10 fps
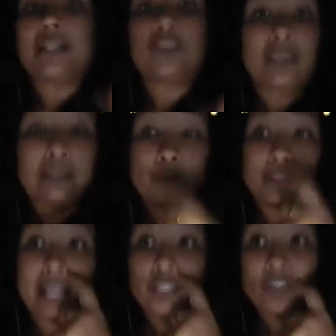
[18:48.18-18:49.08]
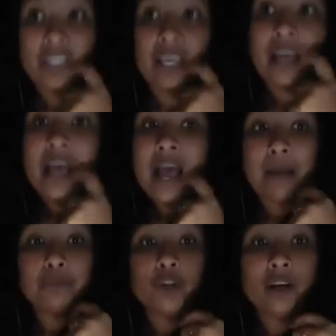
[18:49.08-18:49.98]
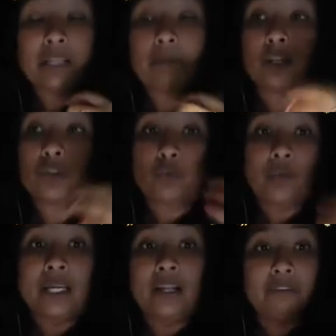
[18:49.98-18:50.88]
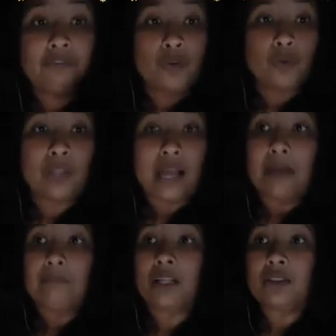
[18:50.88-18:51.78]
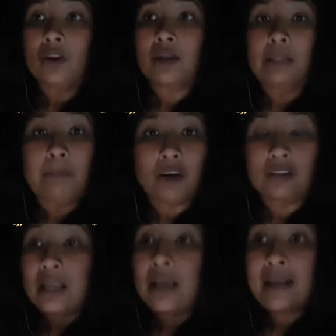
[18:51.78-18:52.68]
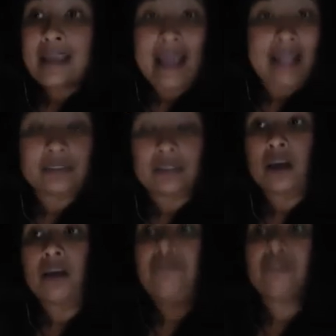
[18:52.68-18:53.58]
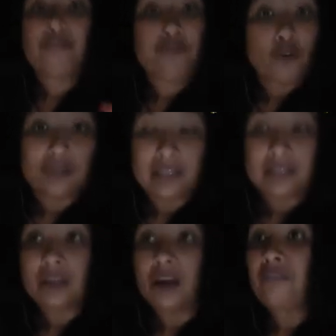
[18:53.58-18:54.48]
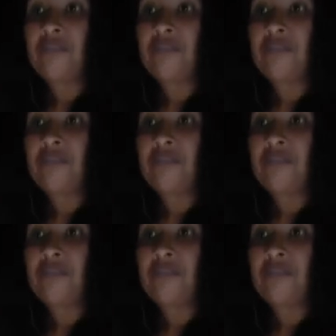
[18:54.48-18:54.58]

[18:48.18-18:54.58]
your hemo naturally, I'm talking about real food. I'm not talking about canned stuff, frozen stuff,